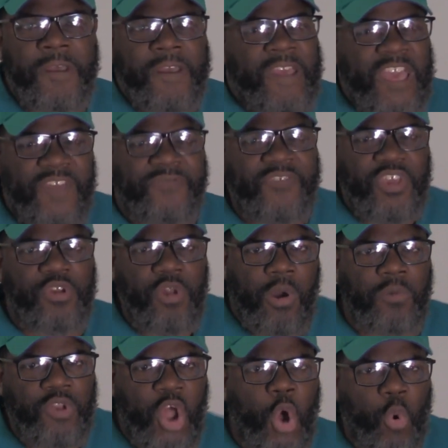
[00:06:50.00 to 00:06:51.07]
if you
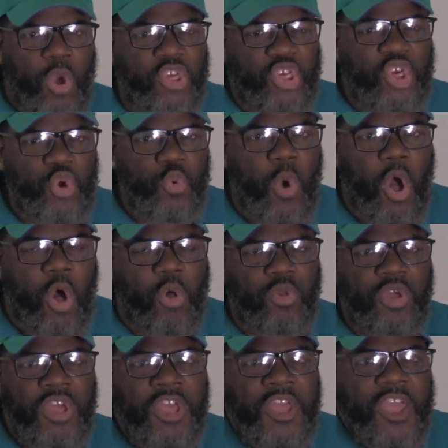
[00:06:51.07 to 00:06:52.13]
don't know what you want.